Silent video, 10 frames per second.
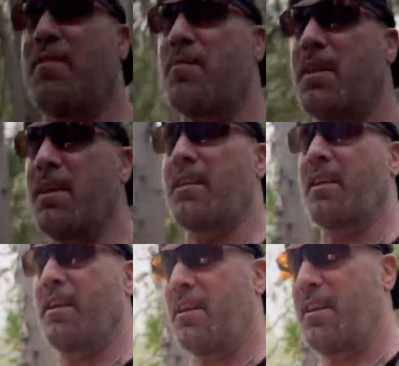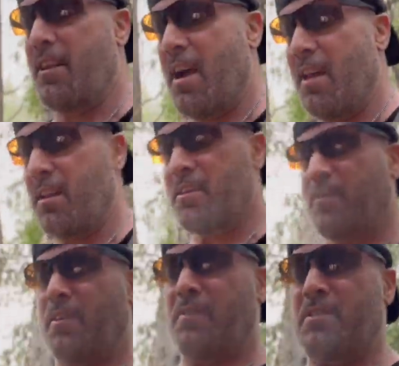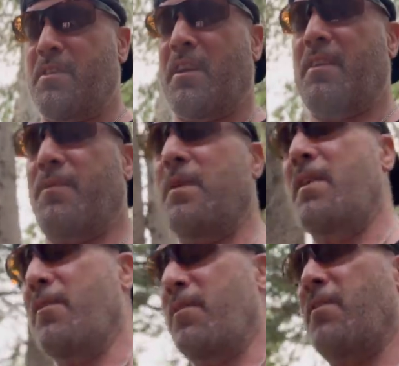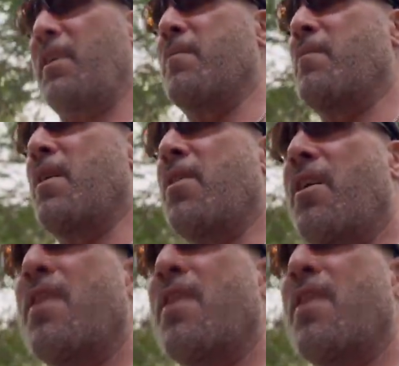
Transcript: even begin to get into the highlights of my fishing. I could be here for a freaking month.